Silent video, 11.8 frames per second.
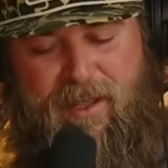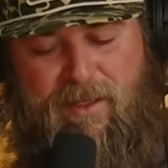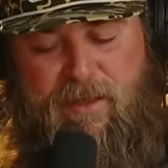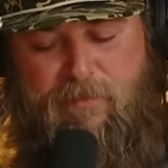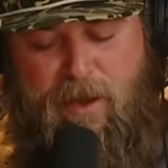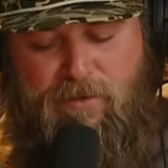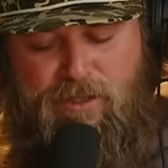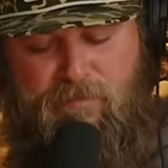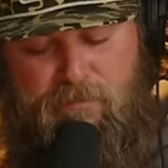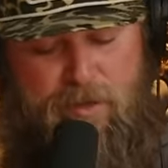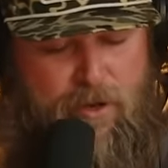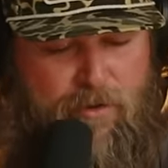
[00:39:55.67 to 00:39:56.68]
The
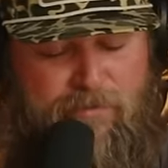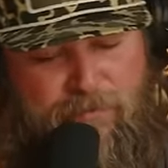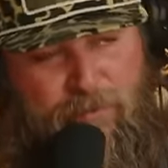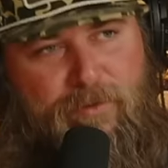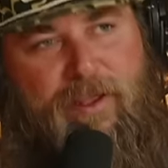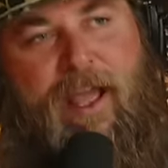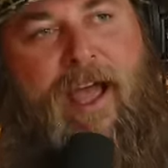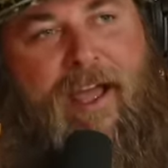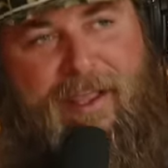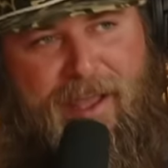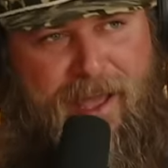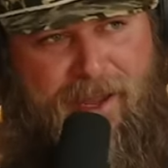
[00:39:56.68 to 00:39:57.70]
most beautiful
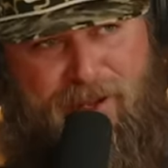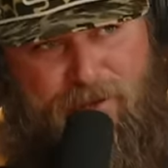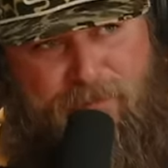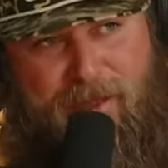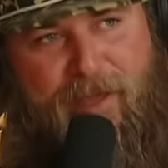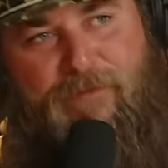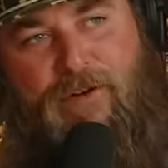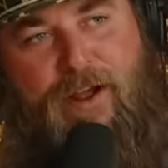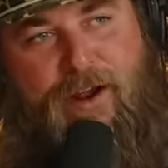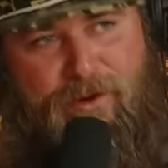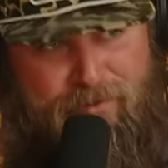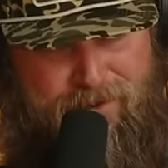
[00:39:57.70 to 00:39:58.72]
kayak you've ever
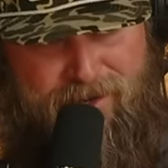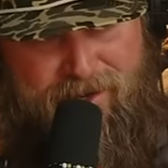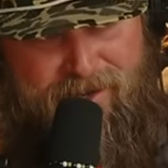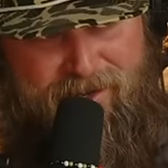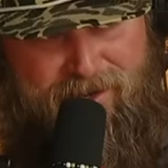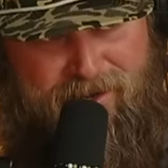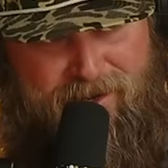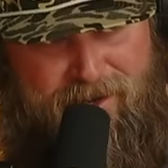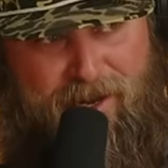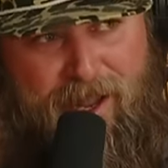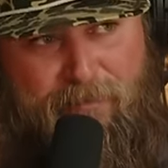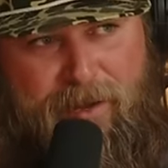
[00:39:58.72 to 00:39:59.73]
heard.
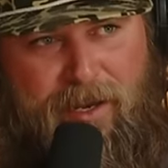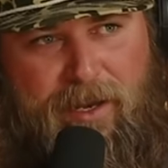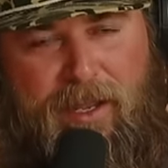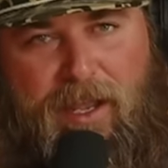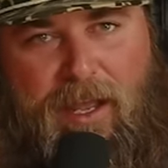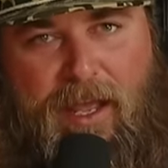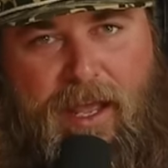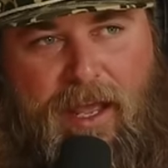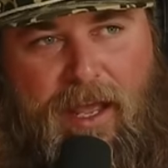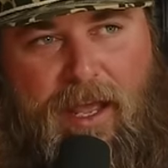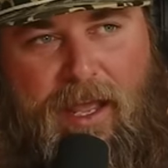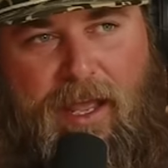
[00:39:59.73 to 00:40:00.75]
Like, I mean,
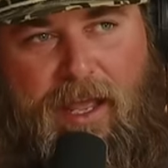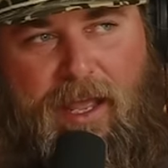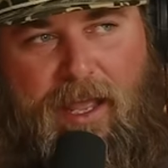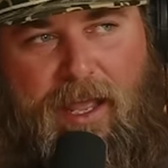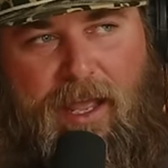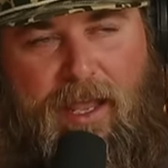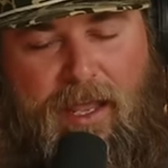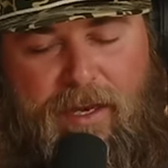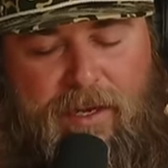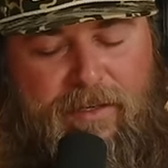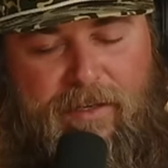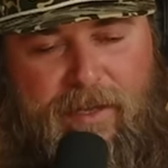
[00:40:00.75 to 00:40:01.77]
it,
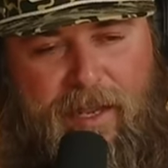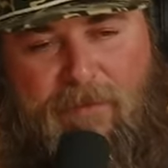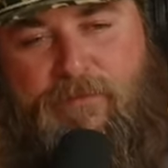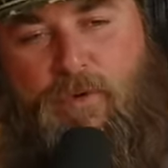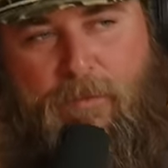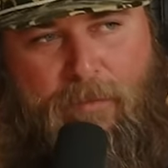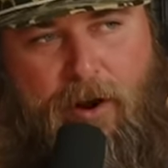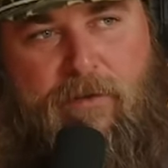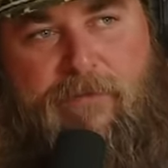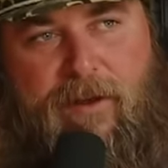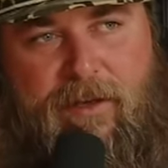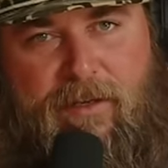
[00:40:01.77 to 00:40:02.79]
doesn't get more
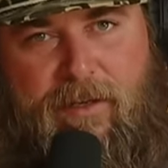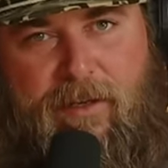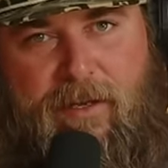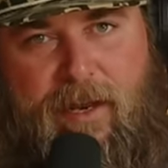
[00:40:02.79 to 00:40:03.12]
perfect.